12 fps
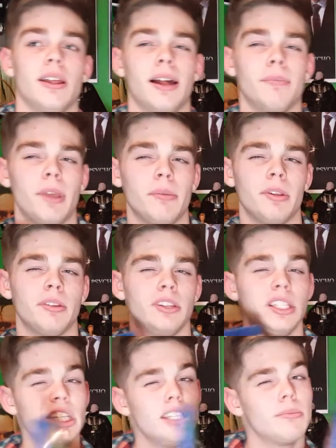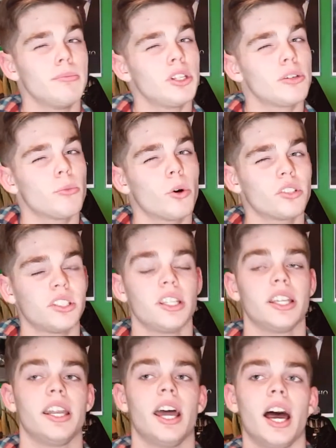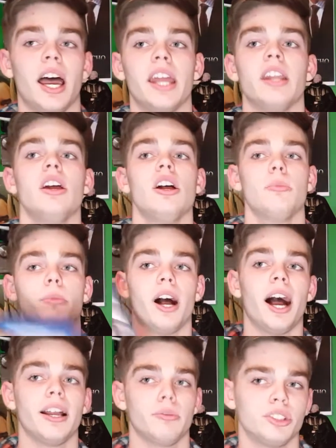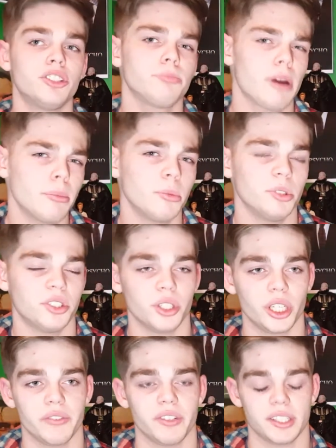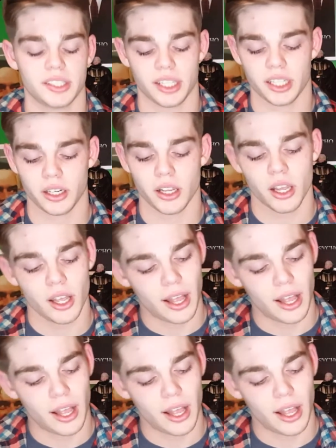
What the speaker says: I maybe lean a little more to the 9, but I would probably still give it a 10.